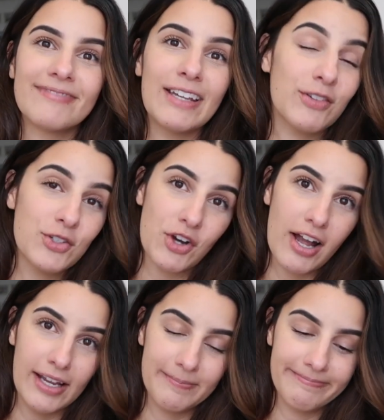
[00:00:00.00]
if you're
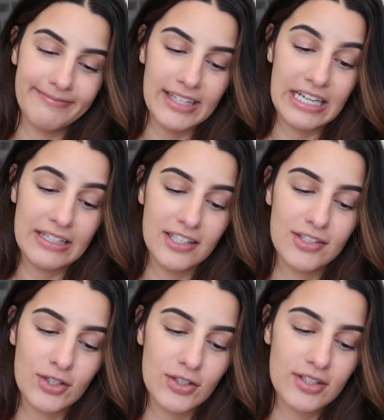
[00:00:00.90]
trying. It is
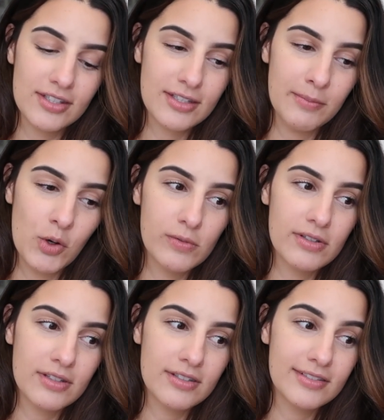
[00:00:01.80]
just the most